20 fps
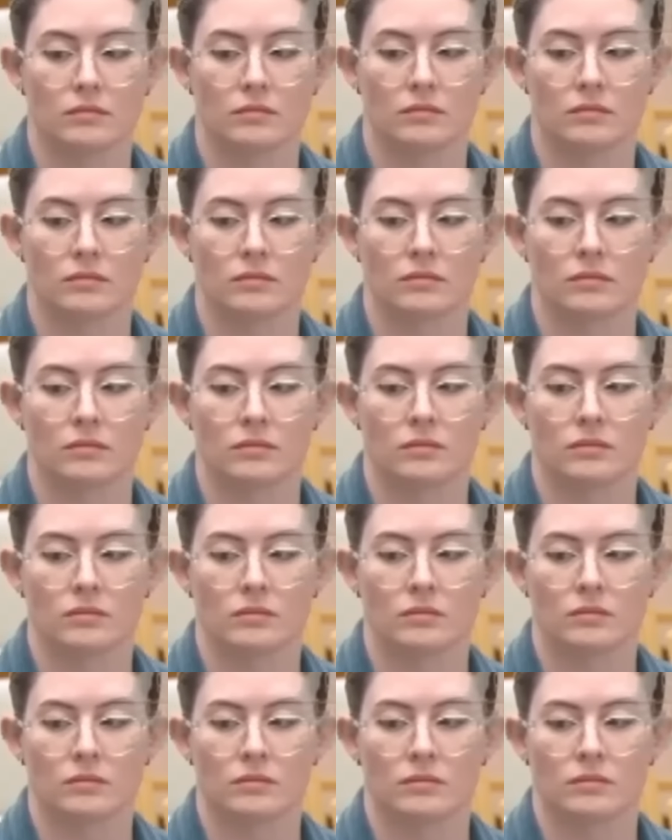
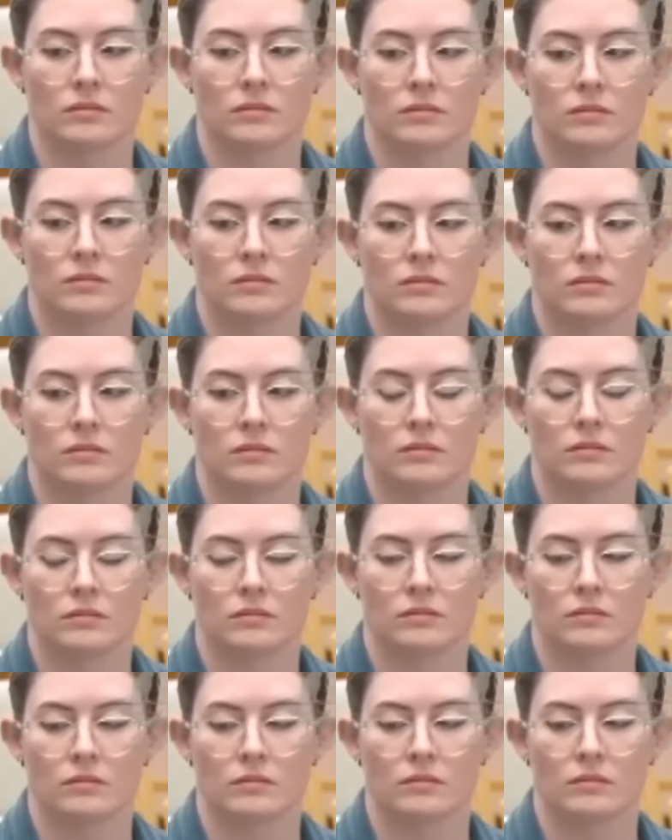
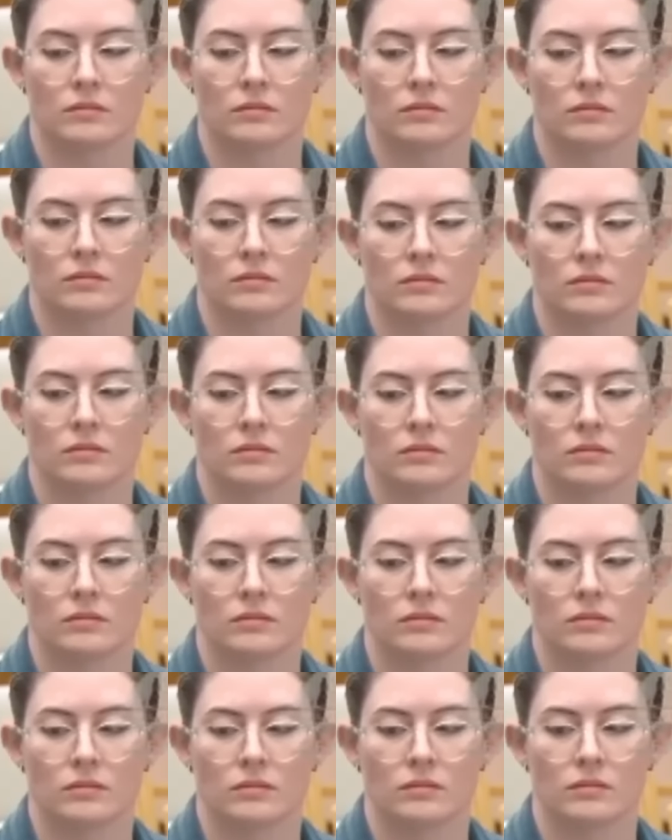
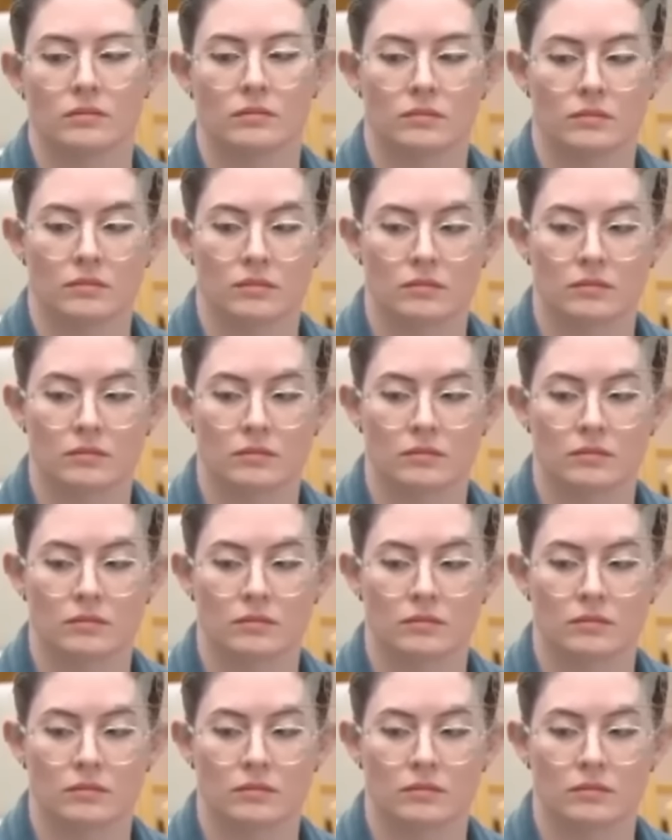The person shown says nothing.